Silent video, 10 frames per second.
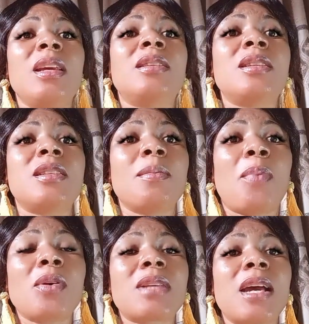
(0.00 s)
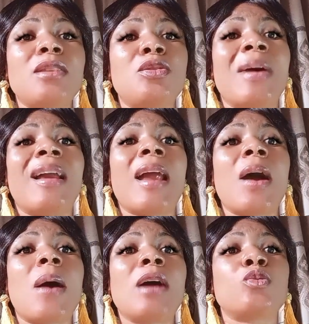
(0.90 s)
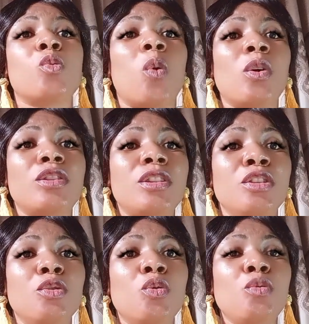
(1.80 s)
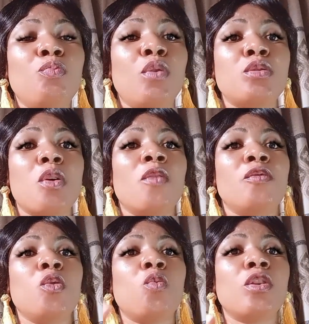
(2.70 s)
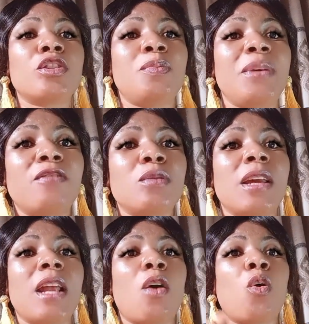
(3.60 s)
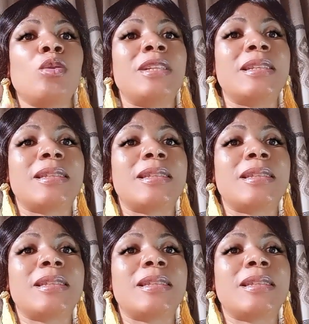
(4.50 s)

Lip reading: it is important you allow her to watch, you know, both of you watch BF together, or the